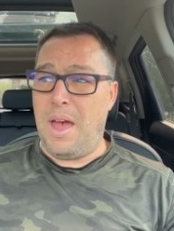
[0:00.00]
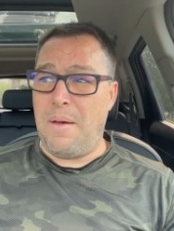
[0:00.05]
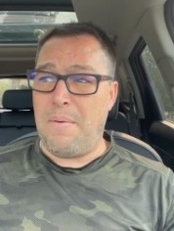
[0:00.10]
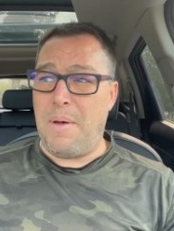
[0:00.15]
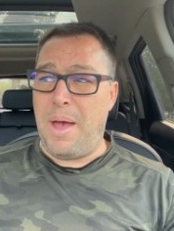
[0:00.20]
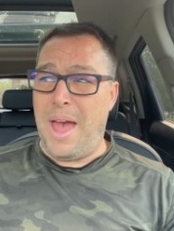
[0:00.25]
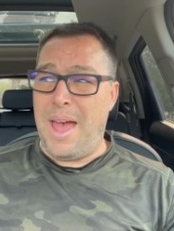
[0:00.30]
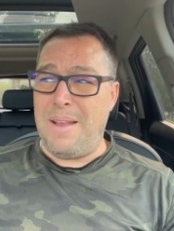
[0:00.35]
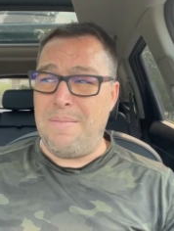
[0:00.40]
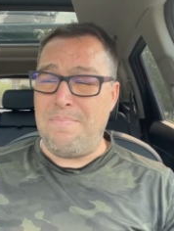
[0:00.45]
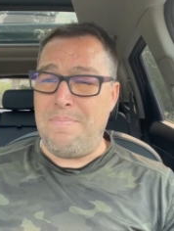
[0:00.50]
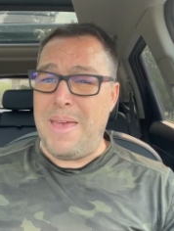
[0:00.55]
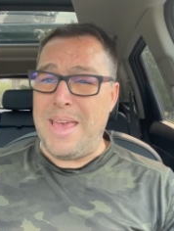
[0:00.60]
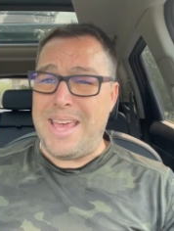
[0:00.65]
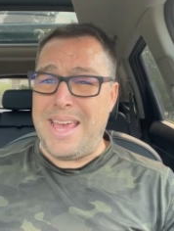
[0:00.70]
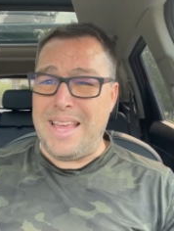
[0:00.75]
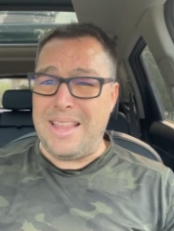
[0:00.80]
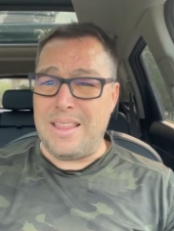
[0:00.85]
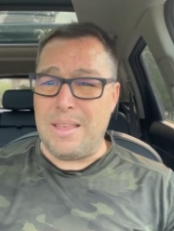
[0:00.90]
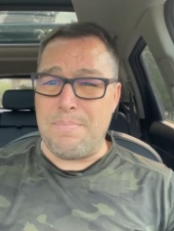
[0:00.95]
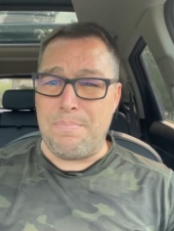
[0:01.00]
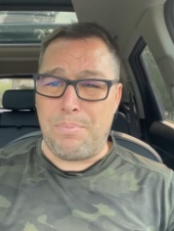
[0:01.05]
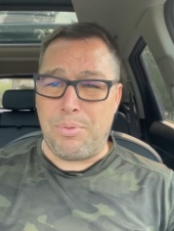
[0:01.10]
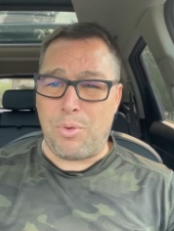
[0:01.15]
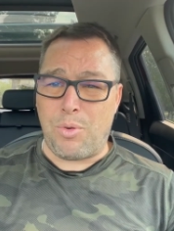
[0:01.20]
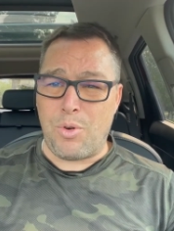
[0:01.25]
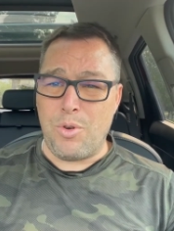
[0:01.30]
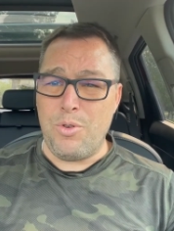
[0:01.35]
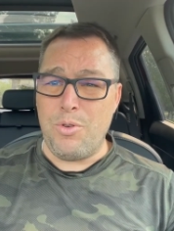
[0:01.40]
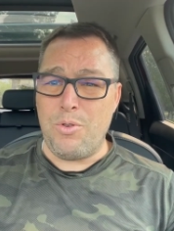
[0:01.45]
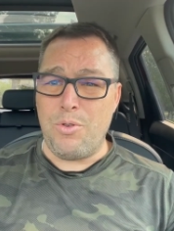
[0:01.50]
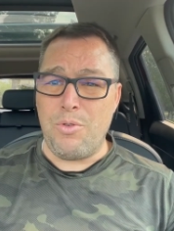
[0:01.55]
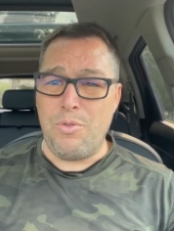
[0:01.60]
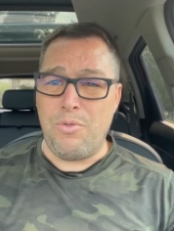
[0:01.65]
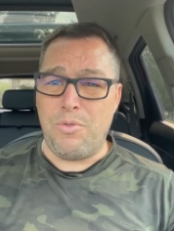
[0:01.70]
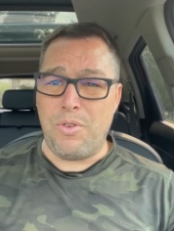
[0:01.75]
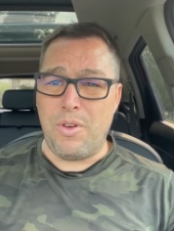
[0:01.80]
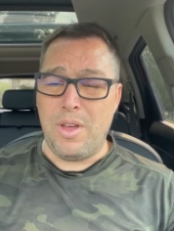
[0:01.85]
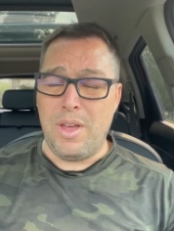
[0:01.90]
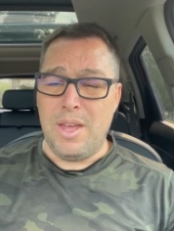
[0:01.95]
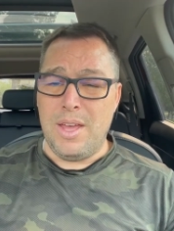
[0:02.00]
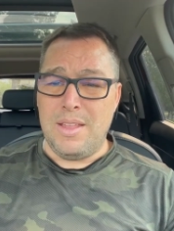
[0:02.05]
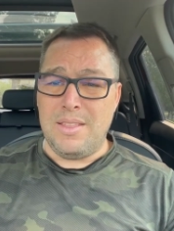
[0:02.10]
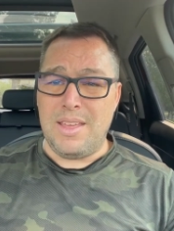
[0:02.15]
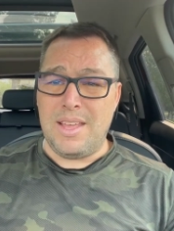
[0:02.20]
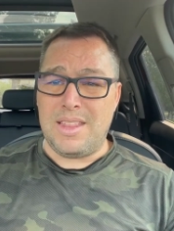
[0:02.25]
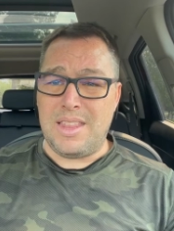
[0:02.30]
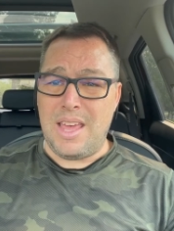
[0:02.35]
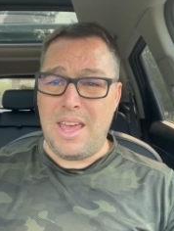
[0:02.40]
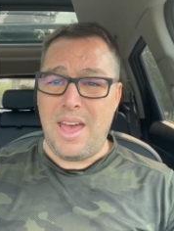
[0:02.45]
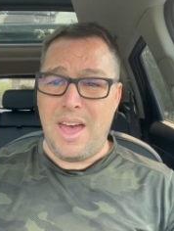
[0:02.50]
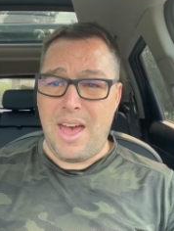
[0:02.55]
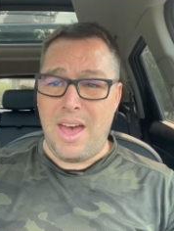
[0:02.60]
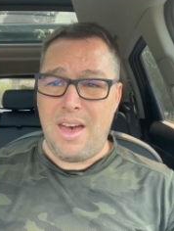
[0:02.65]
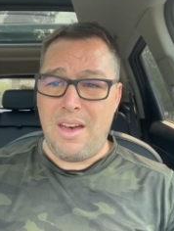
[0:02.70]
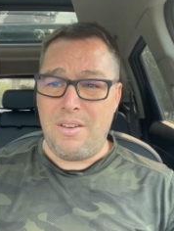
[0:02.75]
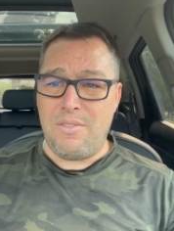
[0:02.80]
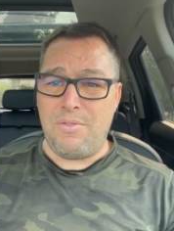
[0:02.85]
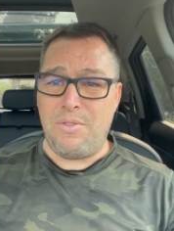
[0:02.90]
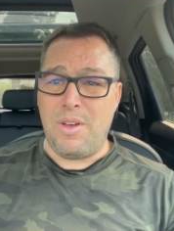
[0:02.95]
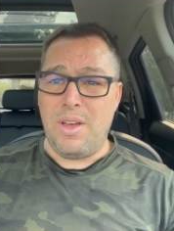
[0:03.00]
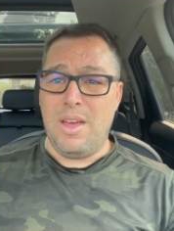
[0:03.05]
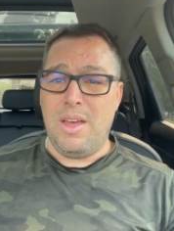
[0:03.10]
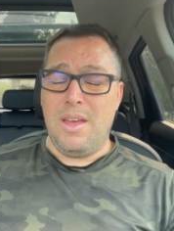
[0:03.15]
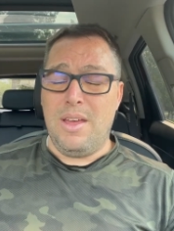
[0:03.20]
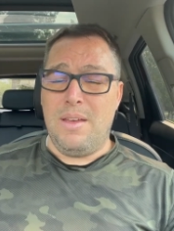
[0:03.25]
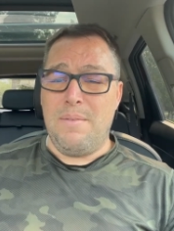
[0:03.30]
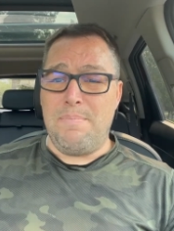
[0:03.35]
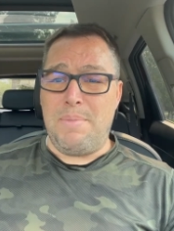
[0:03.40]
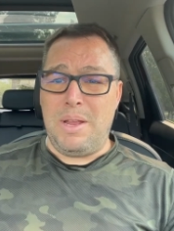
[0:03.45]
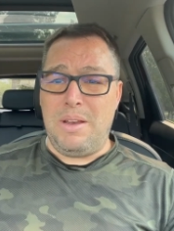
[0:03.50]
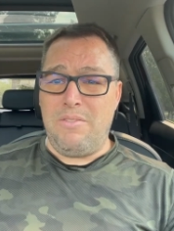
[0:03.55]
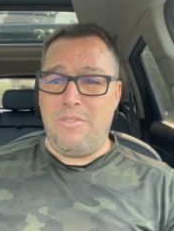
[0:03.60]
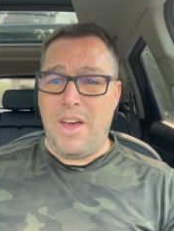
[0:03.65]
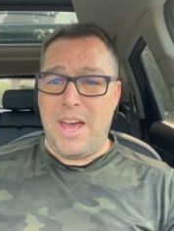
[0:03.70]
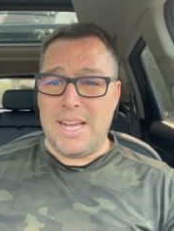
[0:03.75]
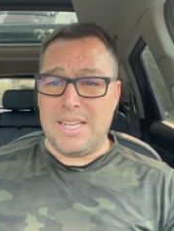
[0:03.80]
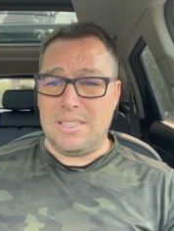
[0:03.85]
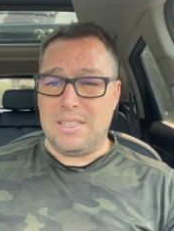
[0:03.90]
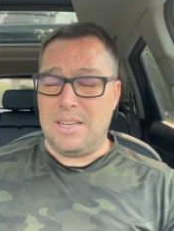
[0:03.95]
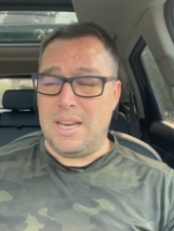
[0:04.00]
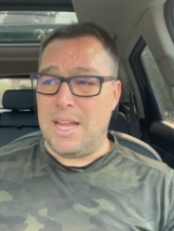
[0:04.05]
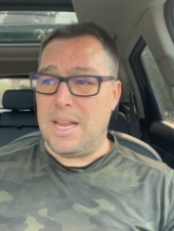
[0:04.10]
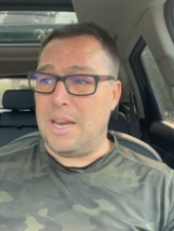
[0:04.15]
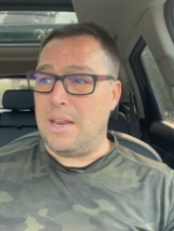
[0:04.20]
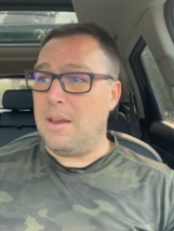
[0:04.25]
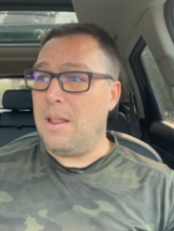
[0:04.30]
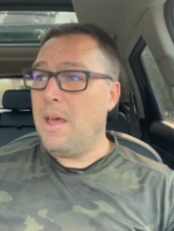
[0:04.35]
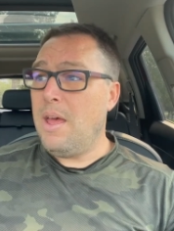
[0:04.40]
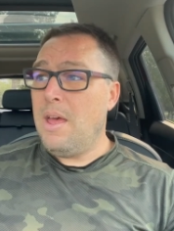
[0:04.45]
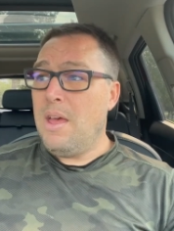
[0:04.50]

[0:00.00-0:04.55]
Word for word: and making them prove that they have been vaccinated.